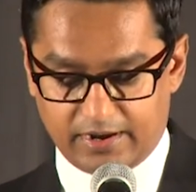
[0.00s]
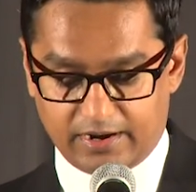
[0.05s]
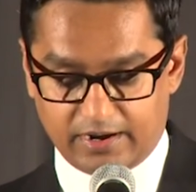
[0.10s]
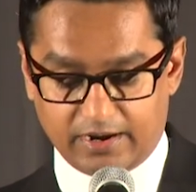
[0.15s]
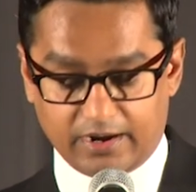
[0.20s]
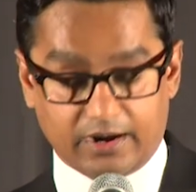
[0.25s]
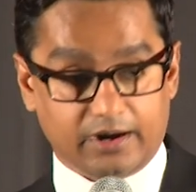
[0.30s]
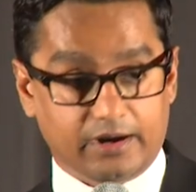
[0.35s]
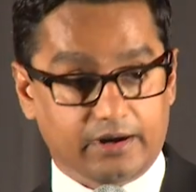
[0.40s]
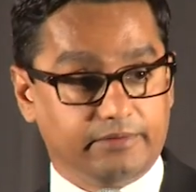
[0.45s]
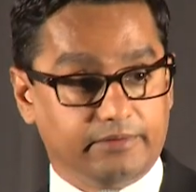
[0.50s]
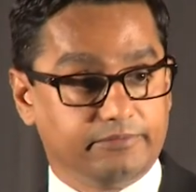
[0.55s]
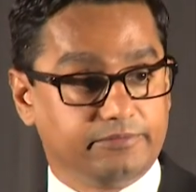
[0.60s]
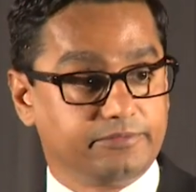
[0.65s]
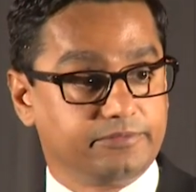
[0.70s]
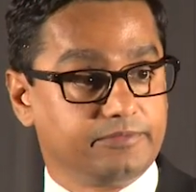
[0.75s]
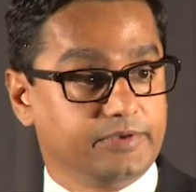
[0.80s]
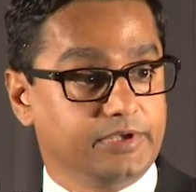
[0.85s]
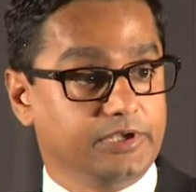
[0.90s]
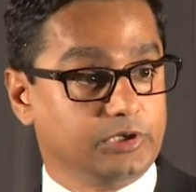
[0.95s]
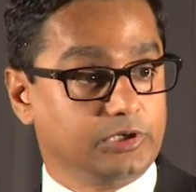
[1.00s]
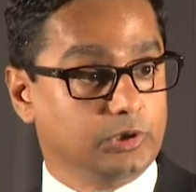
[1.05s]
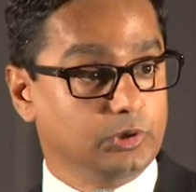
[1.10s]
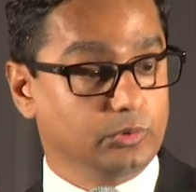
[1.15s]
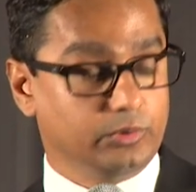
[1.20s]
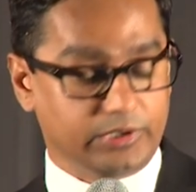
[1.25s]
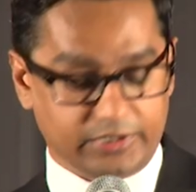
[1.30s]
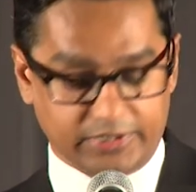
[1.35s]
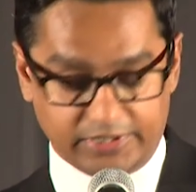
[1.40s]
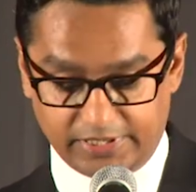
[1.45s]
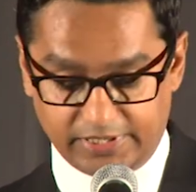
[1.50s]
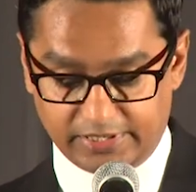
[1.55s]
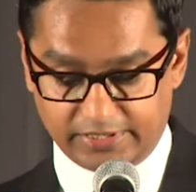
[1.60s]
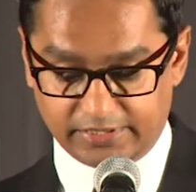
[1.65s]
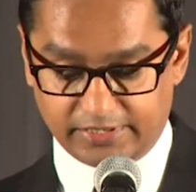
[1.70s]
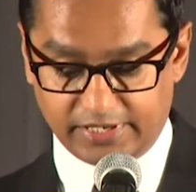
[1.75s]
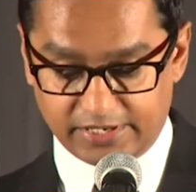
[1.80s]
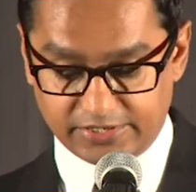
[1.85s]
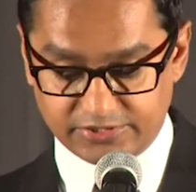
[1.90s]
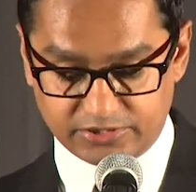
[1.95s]
are included
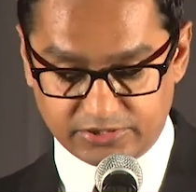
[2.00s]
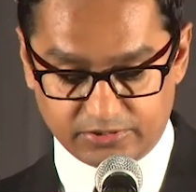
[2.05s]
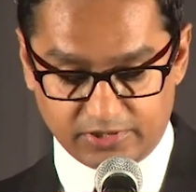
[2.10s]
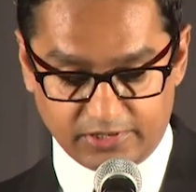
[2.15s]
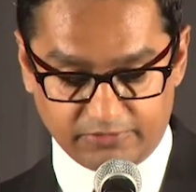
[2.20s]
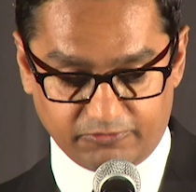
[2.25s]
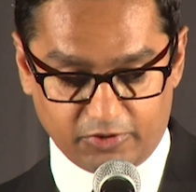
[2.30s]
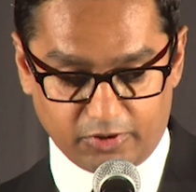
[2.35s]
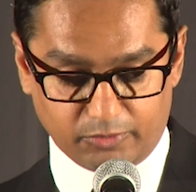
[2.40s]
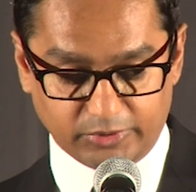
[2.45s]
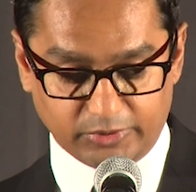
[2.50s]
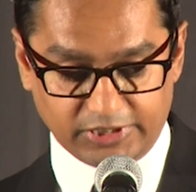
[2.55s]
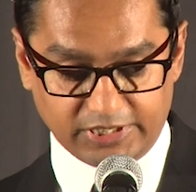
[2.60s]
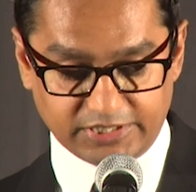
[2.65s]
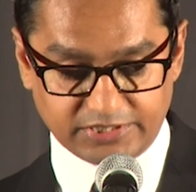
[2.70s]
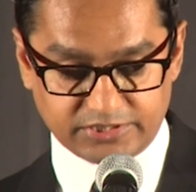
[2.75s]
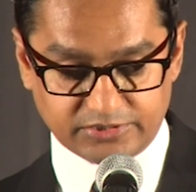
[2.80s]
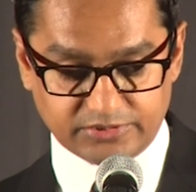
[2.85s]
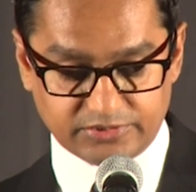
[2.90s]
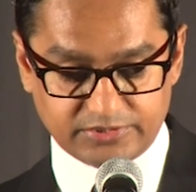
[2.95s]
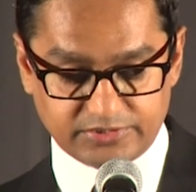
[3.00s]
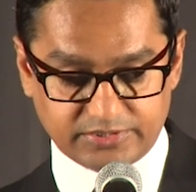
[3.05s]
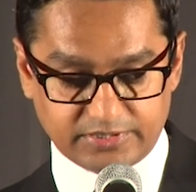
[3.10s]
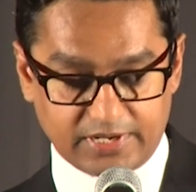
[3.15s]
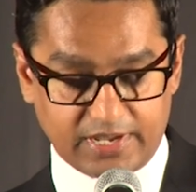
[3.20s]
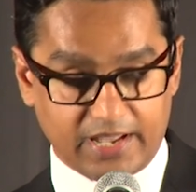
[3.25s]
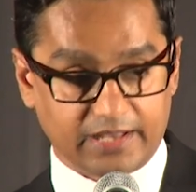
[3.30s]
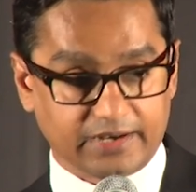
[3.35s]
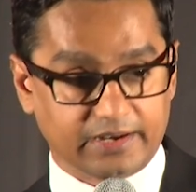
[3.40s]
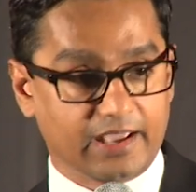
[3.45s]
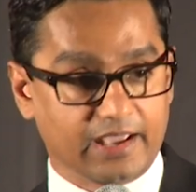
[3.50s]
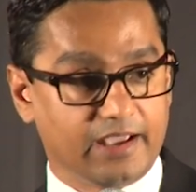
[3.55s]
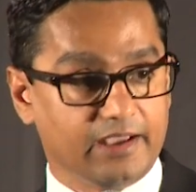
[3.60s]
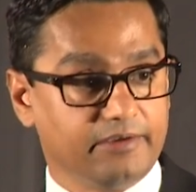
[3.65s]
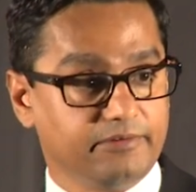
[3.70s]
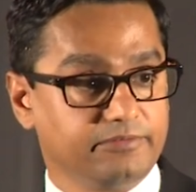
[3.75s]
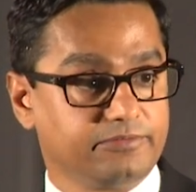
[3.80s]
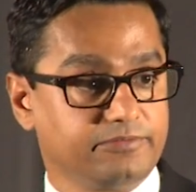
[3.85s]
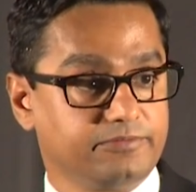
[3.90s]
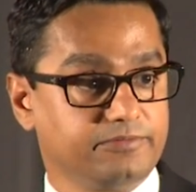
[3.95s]
in engine oil formulations and
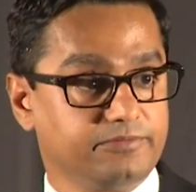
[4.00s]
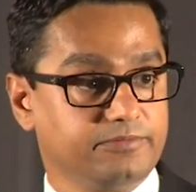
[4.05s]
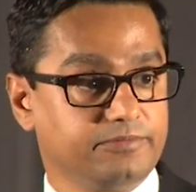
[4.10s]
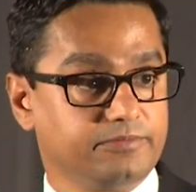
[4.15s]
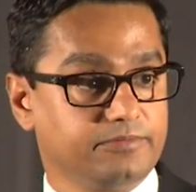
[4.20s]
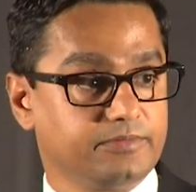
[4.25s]
have